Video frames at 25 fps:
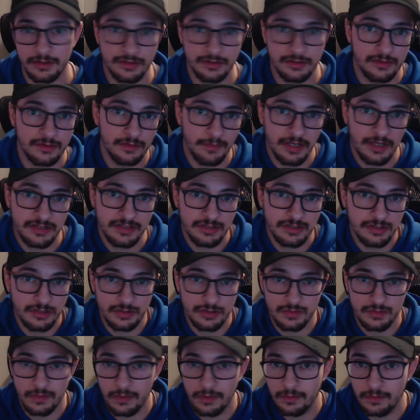it, the message
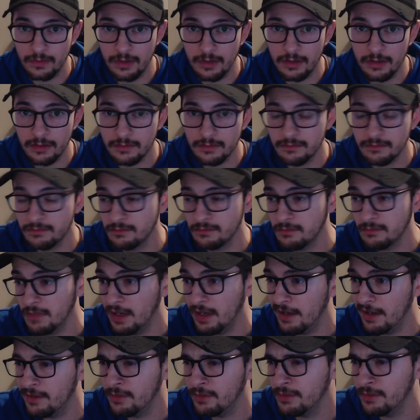just won't work.
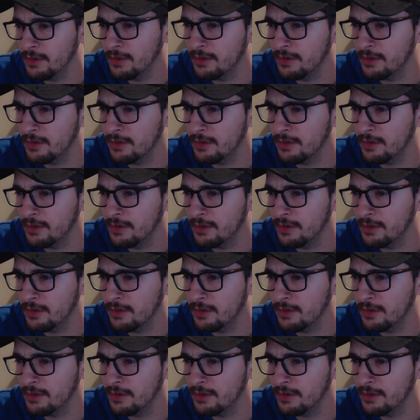I don't